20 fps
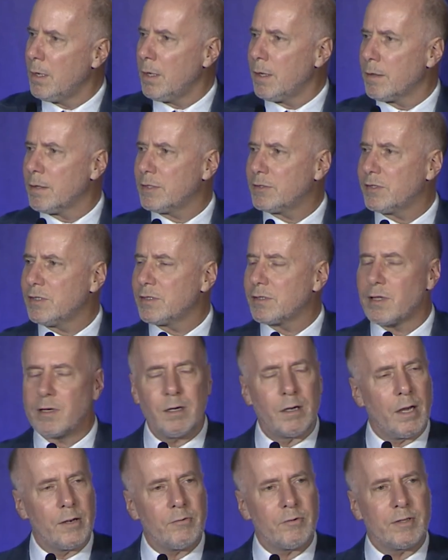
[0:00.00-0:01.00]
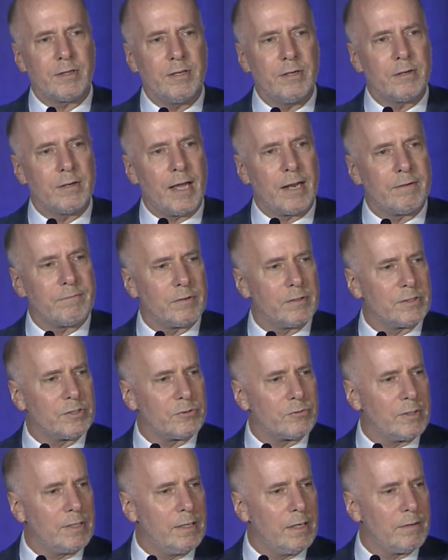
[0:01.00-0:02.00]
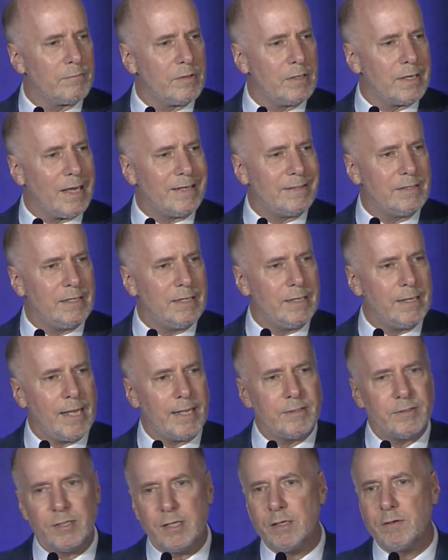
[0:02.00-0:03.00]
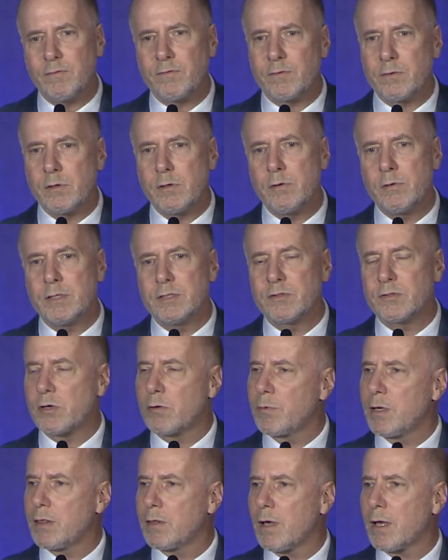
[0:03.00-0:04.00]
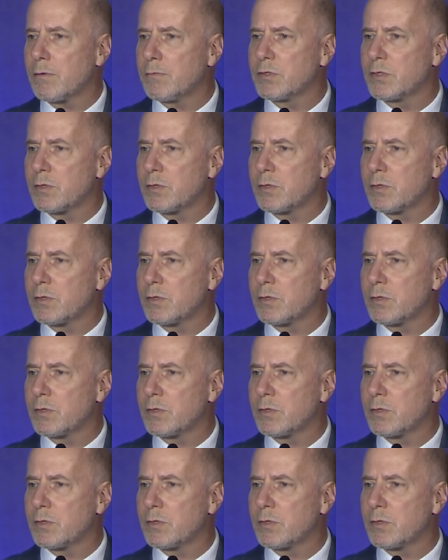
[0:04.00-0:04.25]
This is the 100th year anniversary of the 1918 flu, and so we thought it was